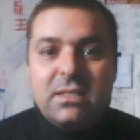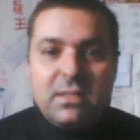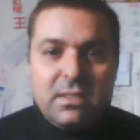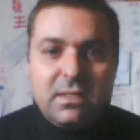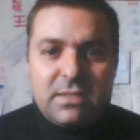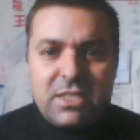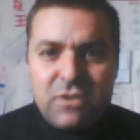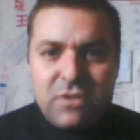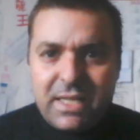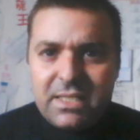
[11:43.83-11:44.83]

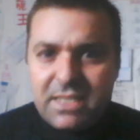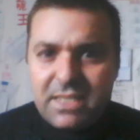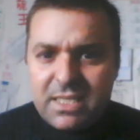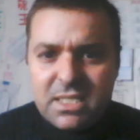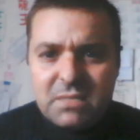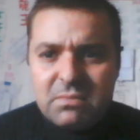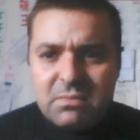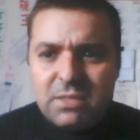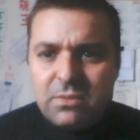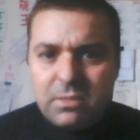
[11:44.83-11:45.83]
translating this
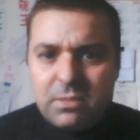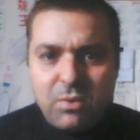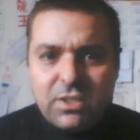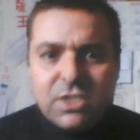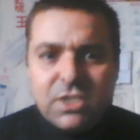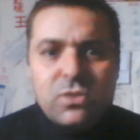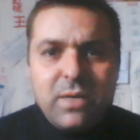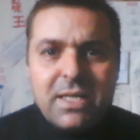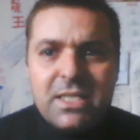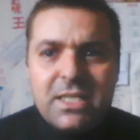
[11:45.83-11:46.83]
in Portuguese to
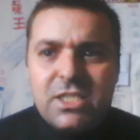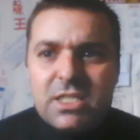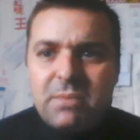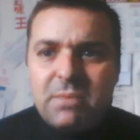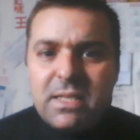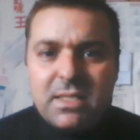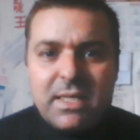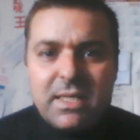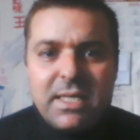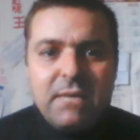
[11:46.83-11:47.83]
English is basically
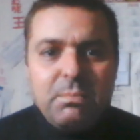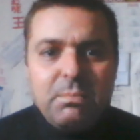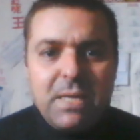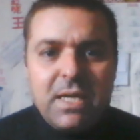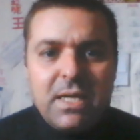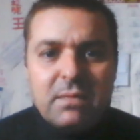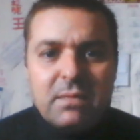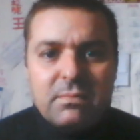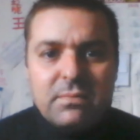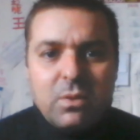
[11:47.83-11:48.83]
give me
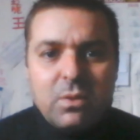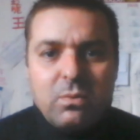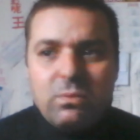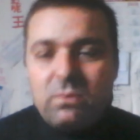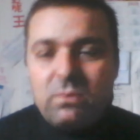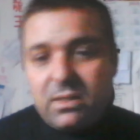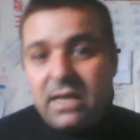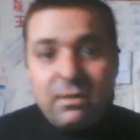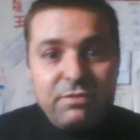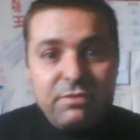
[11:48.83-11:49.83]
one kind
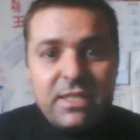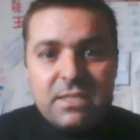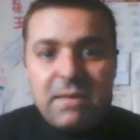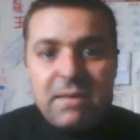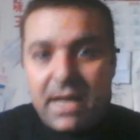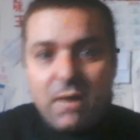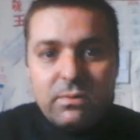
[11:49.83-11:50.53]
of fish, bacalhau.